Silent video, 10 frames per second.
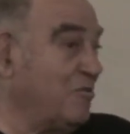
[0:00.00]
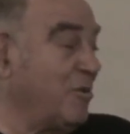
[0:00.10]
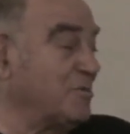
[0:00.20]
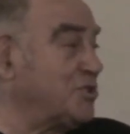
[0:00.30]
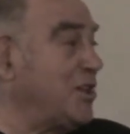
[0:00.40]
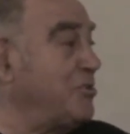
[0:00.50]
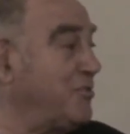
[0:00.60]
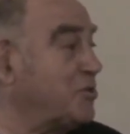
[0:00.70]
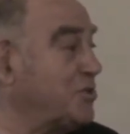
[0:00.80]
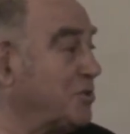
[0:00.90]
from
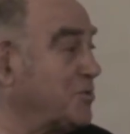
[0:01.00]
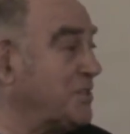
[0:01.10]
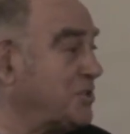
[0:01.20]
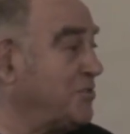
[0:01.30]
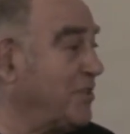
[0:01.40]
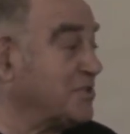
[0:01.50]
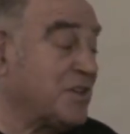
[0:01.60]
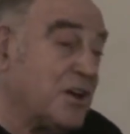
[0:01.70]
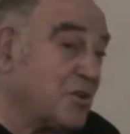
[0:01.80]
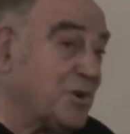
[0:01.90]
Slovo to the rest of
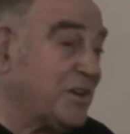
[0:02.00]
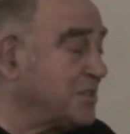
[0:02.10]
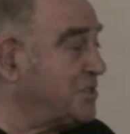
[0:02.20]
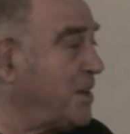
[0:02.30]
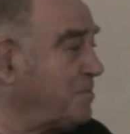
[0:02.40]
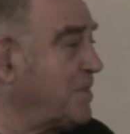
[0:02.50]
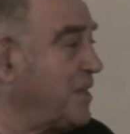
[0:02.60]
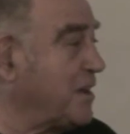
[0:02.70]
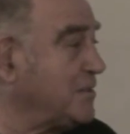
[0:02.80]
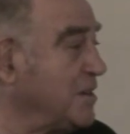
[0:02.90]
us. We accept
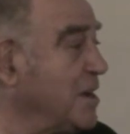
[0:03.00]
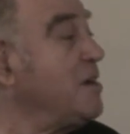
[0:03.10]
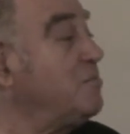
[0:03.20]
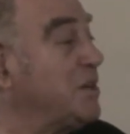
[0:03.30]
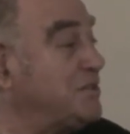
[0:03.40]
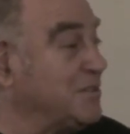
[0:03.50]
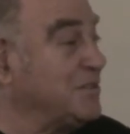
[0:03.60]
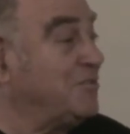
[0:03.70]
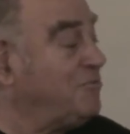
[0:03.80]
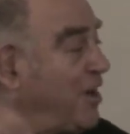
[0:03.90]
that. But
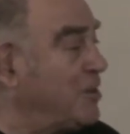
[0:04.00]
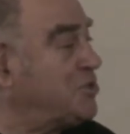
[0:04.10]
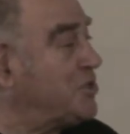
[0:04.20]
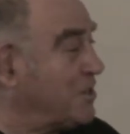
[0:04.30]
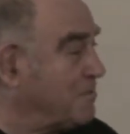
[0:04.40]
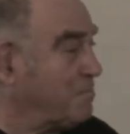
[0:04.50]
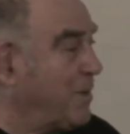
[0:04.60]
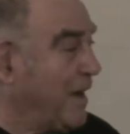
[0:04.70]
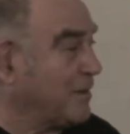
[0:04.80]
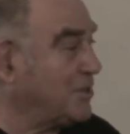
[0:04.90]
the Faustian
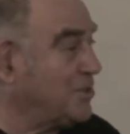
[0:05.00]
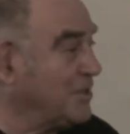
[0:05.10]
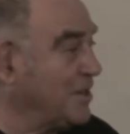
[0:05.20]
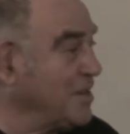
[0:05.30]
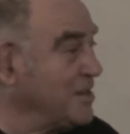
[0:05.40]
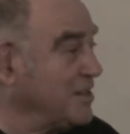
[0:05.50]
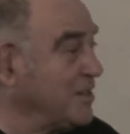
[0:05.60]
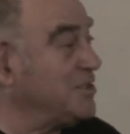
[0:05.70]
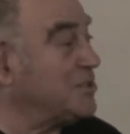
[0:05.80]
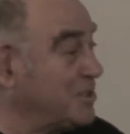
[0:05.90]
pact
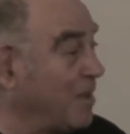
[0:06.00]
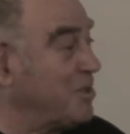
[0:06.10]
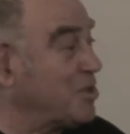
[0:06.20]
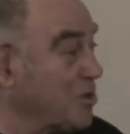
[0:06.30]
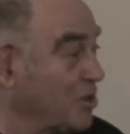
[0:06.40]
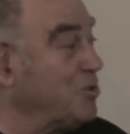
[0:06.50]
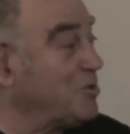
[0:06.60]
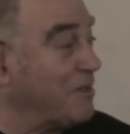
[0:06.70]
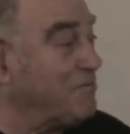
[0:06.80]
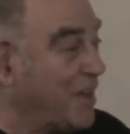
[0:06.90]
is something,
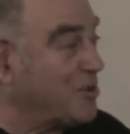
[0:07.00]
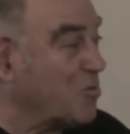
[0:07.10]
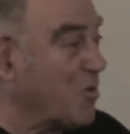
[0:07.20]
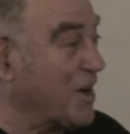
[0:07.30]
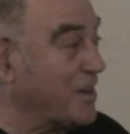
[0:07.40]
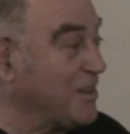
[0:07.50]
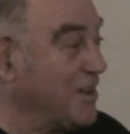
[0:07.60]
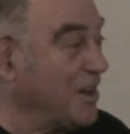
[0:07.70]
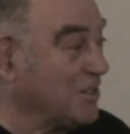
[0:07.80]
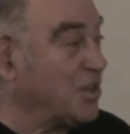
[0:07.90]
you give that away.
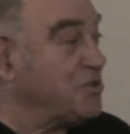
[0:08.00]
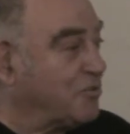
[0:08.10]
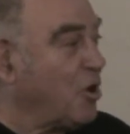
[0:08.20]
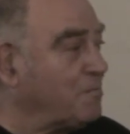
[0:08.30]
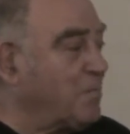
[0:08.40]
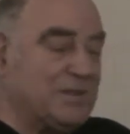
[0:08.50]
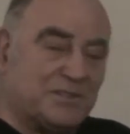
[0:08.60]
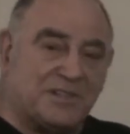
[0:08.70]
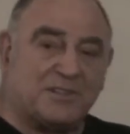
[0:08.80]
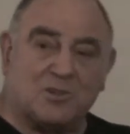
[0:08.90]
So you've got
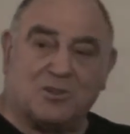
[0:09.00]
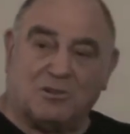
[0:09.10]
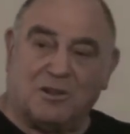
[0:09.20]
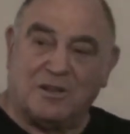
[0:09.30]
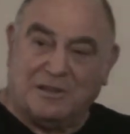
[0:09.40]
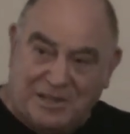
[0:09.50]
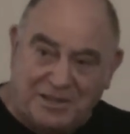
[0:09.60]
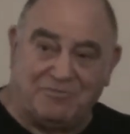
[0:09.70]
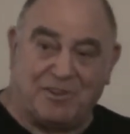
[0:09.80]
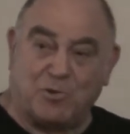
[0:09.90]
political
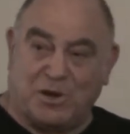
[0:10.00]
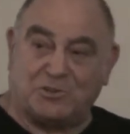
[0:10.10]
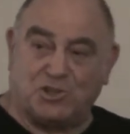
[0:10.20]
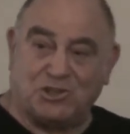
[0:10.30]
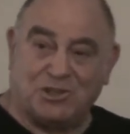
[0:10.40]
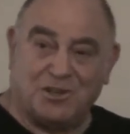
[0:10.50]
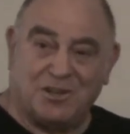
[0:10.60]
leverage,